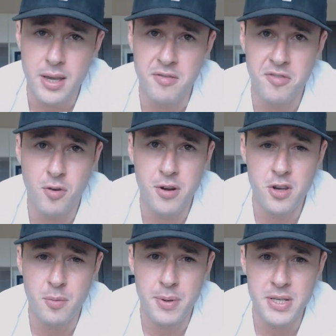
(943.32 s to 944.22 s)
in front of
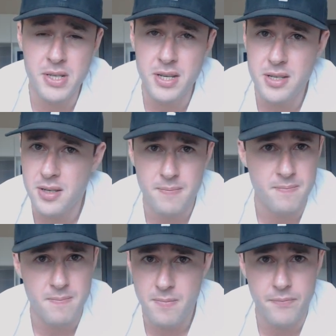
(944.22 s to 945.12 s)
your business,
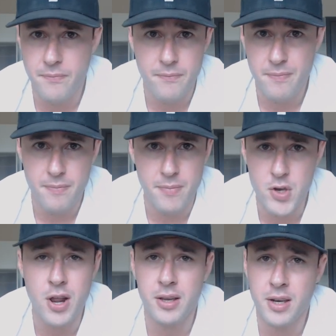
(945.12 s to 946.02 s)

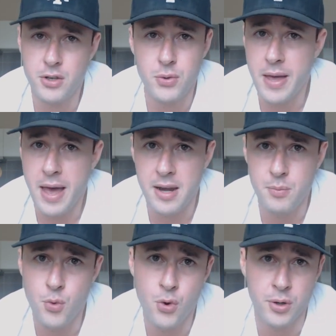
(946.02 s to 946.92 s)
you're not going to do that
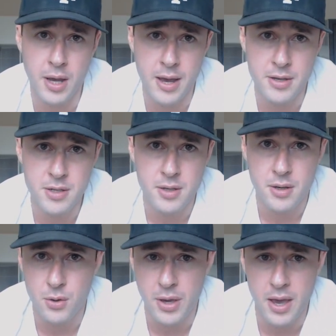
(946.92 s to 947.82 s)
anymore, guys.
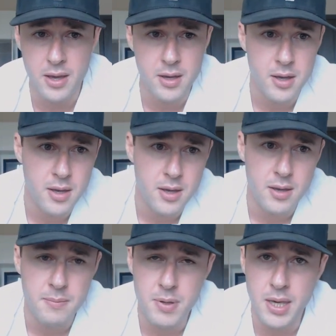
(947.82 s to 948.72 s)
Okay?
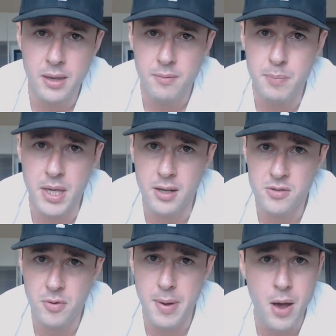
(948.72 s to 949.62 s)
Because
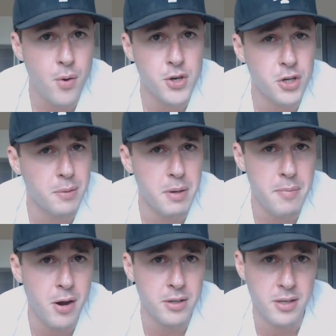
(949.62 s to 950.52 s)
from now on, you're going to be
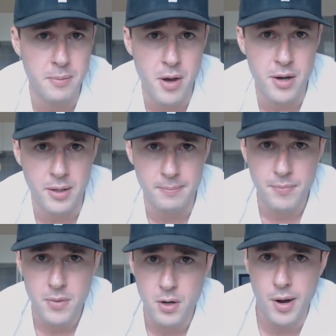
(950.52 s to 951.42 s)
married to the money.
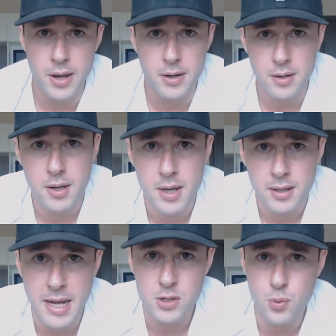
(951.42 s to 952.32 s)
All right?
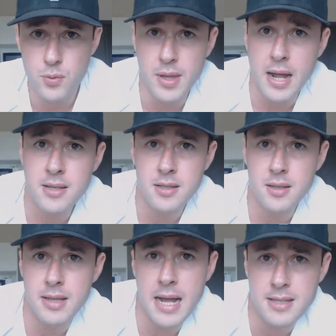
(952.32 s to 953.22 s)
That's
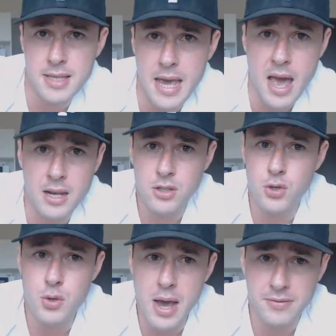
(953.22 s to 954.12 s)
the
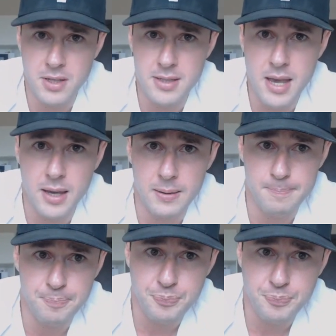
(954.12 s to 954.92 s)
attitude you have to take.